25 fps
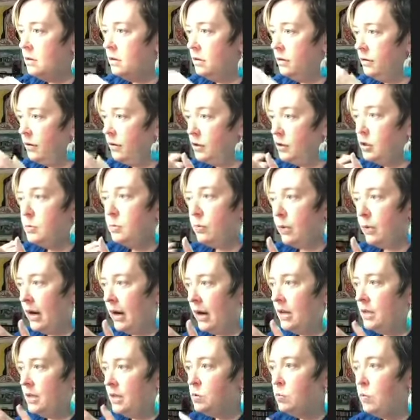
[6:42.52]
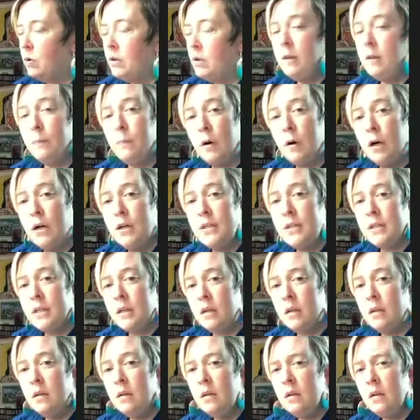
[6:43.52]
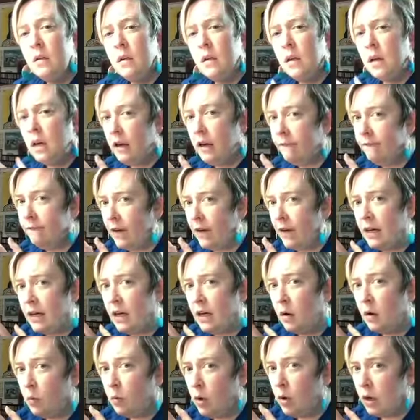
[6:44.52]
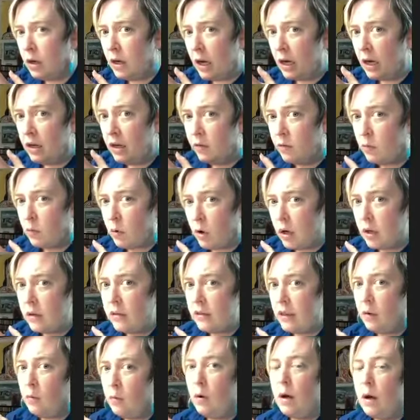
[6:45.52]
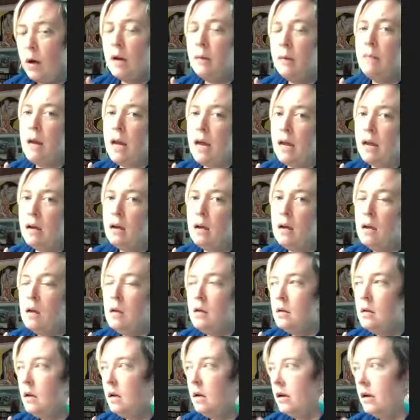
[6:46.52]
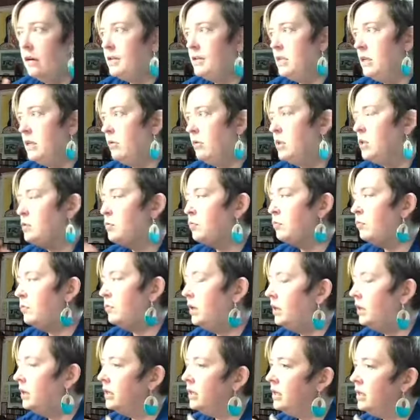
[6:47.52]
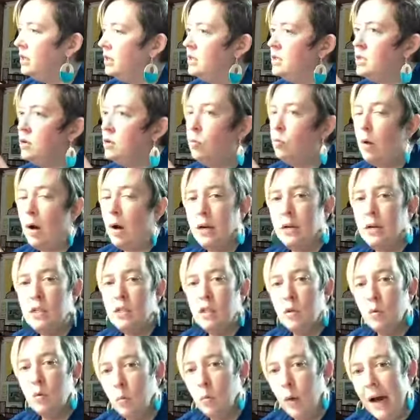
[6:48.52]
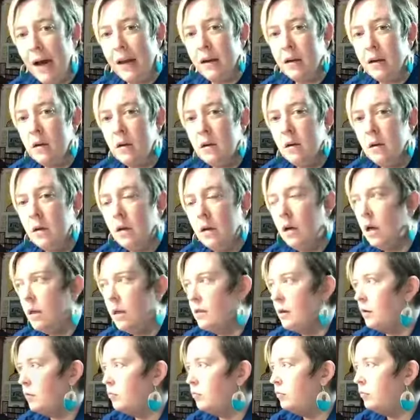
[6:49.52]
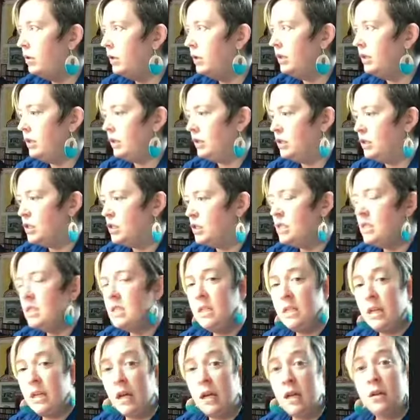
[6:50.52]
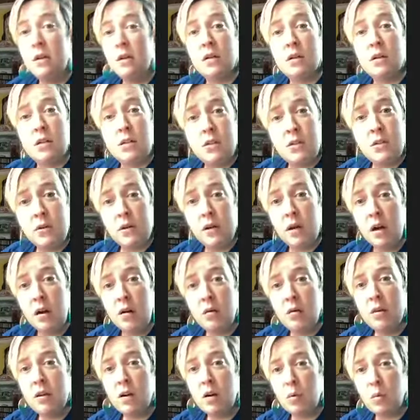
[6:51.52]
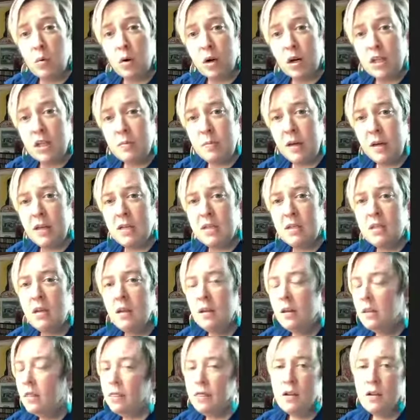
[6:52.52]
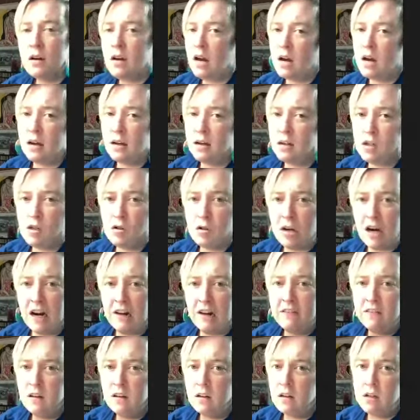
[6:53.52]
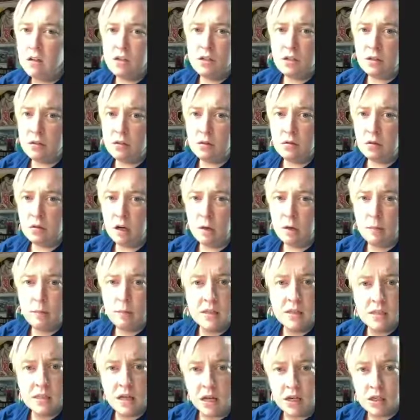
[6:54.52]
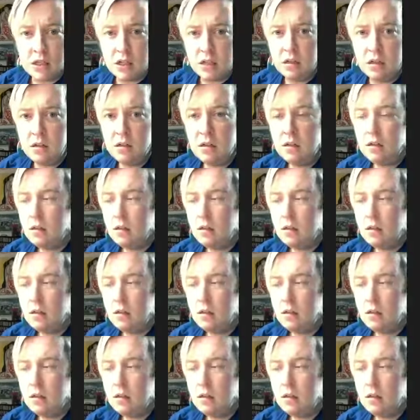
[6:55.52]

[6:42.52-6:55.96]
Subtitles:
those brands with the person and find out what kind of work they want to make. If someone's really into wet and they're really going to just stay in their studio or their workspace, they're not going to travel or do urban sketching,